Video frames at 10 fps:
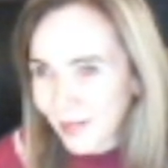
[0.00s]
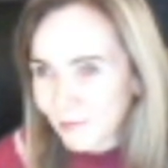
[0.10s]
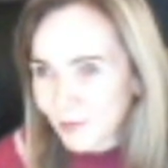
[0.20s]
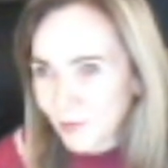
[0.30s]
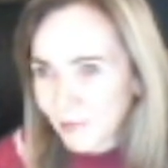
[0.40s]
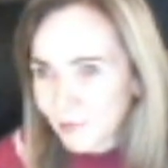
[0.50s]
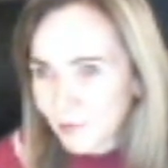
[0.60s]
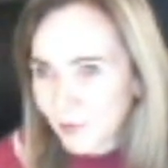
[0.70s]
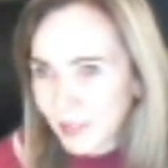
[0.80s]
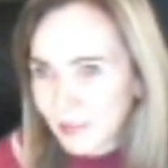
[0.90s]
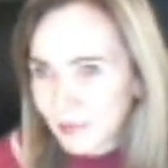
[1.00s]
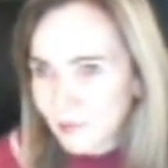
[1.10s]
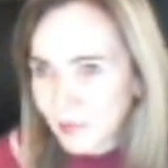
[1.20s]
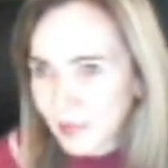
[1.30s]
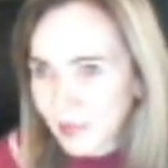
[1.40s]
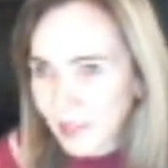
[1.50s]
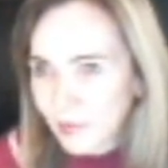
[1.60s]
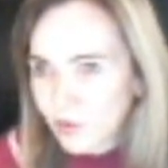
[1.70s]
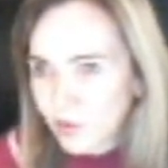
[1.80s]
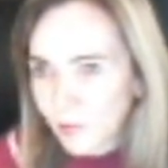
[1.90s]
You have reminded me how
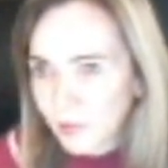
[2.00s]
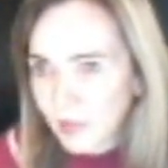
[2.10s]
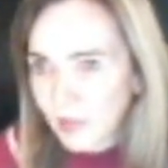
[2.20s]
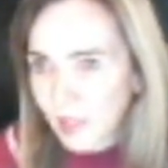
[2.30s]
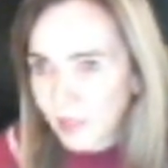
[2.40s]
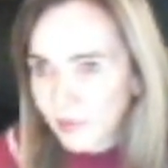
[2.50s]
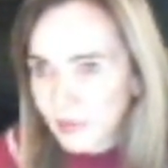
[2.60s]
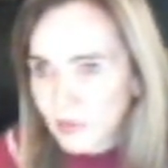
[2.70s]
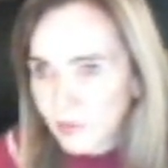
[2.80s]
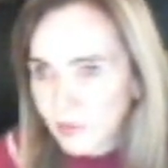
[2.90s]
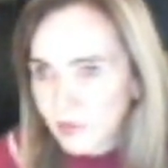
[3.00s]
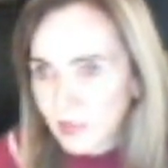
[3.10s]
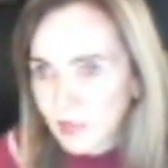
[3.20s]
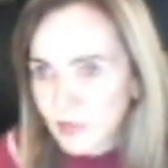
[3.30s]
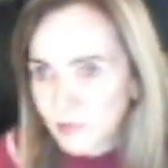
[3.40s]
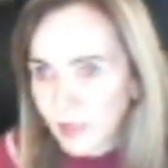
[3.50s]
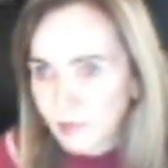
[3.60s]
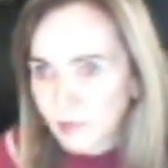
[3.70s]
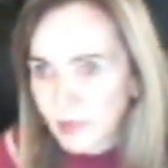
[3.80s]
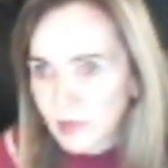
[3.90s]
shopping at higher-end stores can
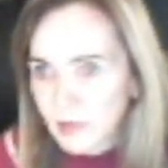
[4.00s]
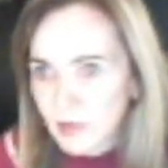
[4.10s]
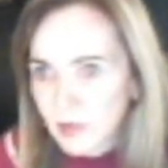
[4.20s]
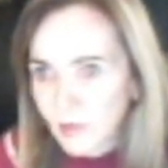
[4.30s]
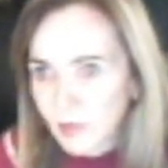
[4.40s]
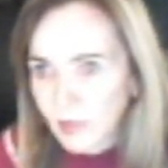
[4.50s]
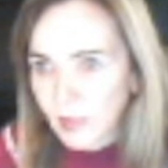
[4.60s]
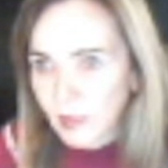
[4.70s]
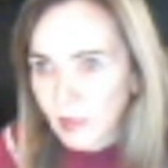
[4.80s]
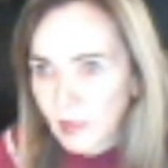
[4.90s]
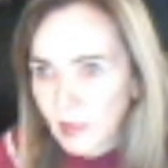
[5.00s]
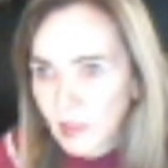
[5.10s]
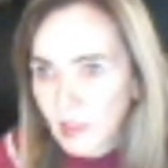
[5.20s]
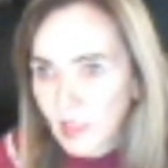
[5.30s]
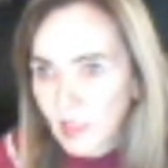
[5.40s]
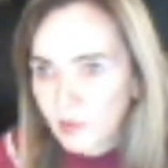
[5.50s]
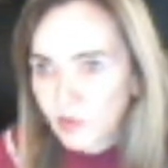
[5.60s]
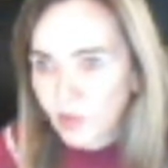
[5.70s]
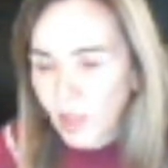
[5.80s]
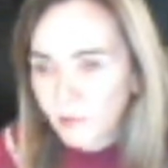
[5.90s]
inspire me to sew again. I
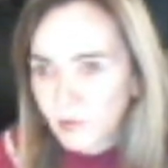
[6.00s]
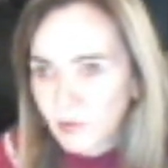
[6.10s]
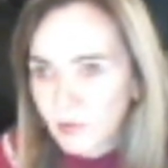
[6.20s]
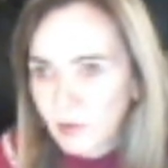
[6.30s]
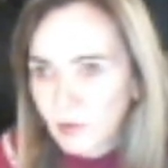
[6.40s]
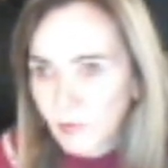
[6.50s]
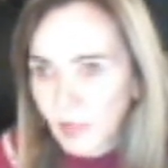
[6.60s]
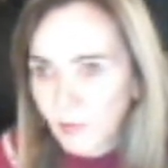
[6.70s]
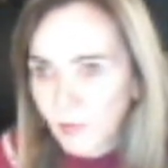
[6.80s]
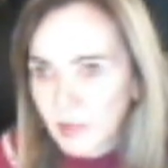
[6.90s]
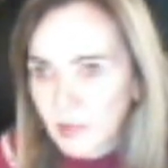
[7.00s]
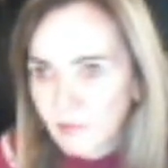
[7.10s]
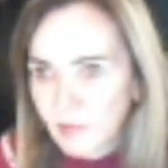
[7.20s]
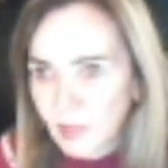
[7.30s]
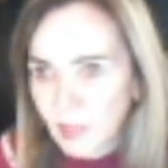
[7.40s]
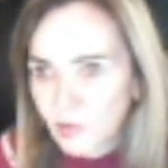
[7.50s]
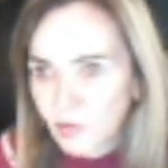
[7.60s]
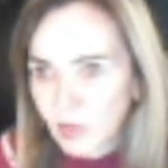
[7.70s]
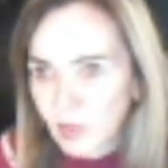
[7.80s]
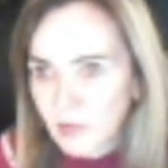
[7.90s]
shopped when I went on
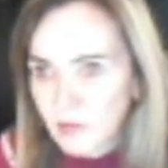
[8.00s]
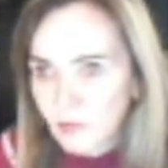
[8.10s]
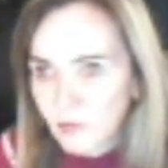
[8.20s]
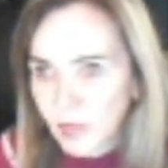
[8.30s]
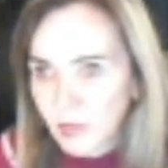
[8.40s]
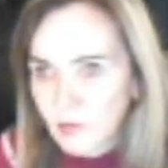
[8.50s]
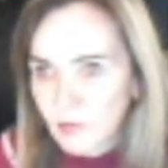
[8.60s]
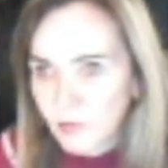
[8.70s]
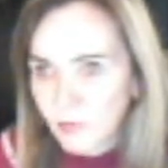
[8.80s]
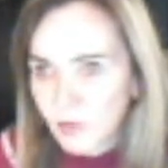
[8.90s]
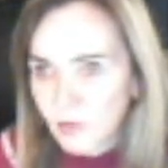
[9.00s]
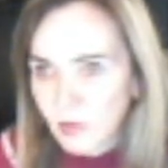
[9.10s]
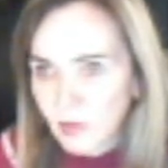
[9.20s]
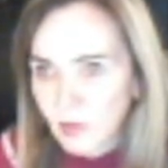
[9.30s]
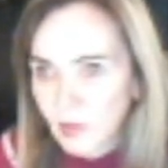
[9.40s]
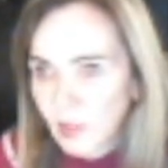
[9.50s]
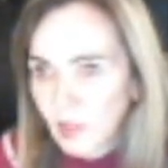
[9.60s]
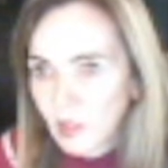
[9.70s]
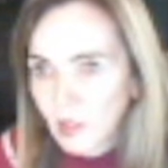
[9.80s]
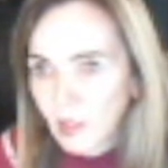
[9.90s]
vacation and got some great inspiration.
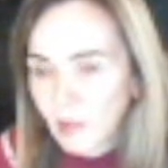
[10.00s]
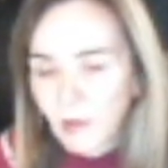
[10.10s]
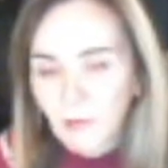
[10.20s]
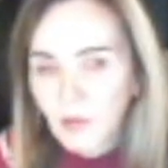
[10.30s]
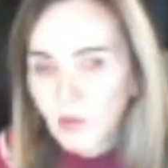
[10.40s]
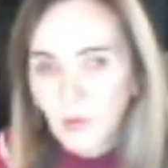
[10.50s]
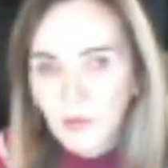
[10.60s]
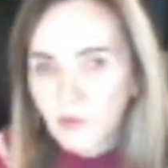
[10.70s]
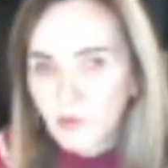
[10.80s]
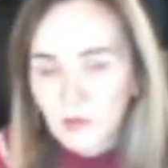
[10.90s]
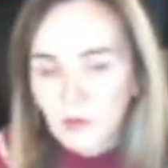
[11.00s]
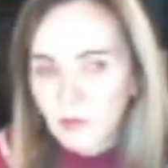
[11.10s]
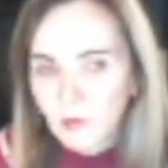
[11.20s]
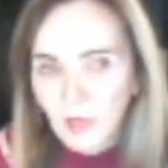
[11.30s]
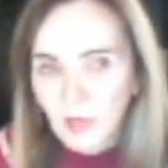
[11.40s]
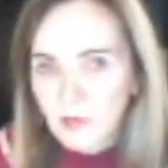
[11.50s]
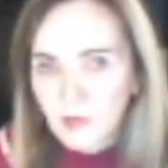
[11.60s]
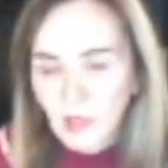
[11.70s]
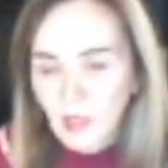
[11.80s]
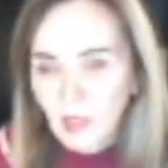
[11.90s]
No question, you guys.
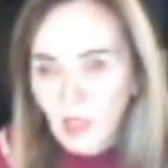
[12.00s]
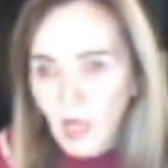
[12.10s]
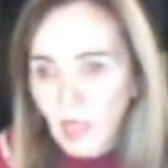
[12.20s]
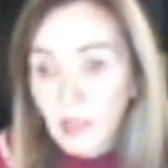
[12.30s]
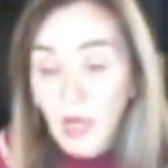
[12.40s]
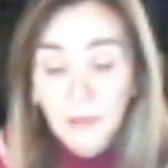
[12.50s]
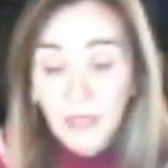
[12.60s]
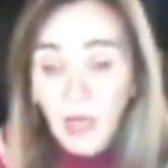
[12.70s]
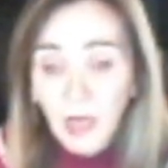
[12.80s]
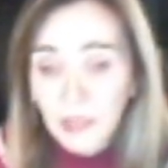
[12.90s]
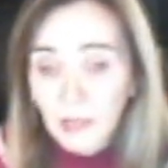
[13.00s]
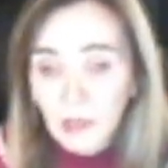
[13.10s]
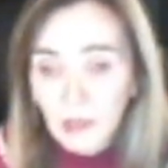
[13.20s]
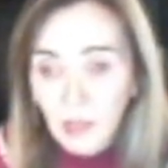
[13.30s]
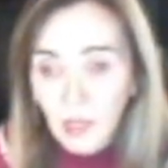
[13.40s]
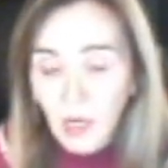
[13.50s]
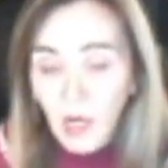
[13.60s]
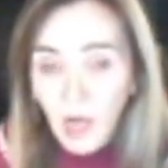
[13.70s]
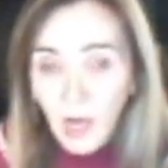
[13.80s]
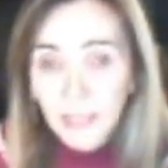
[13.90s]
I mean,
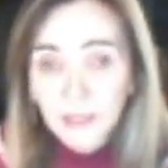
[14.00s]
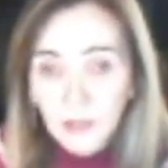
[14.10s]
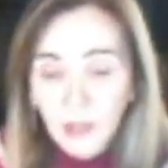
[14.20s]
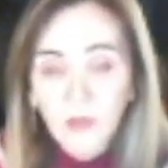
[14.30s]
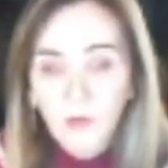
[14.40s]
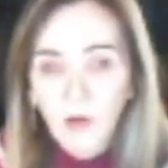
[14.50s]
I know